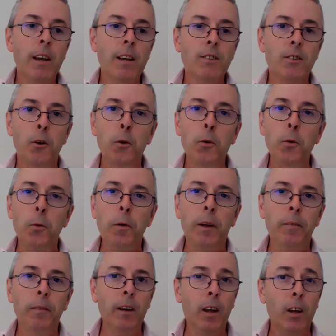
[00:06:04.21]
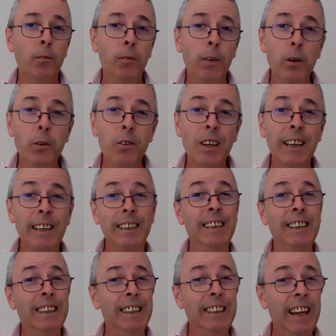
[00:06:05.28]
So confusing,
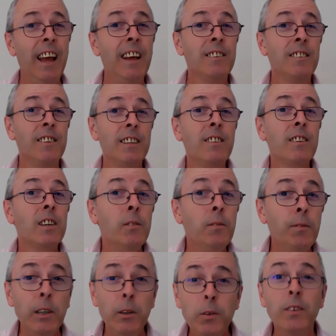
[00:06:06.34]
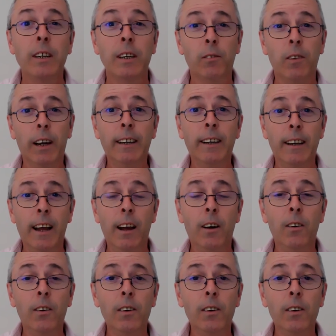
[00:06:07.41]
yes, it's confusing right now,